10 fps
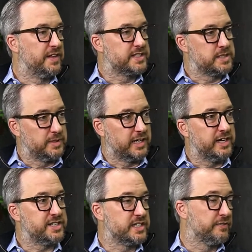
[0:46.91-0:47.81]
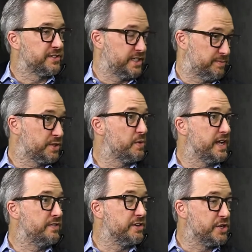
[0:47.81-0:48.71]
the similarities and differences
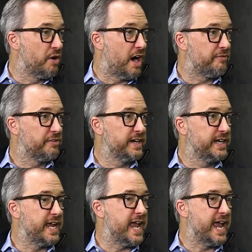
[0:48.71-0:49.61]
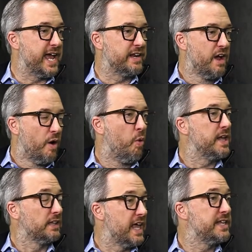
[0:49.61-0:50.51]
between the new offering and
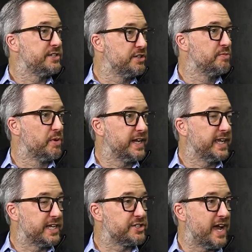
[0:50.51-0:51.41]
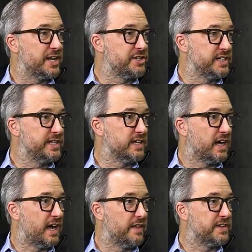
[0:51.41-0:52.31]
what led to bringing a strategy
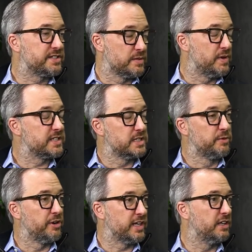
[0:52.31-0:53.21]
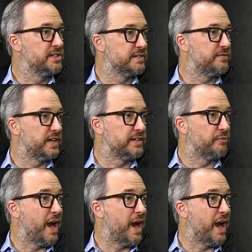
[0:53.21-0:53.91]
that's somewhat similar in a closed-end fund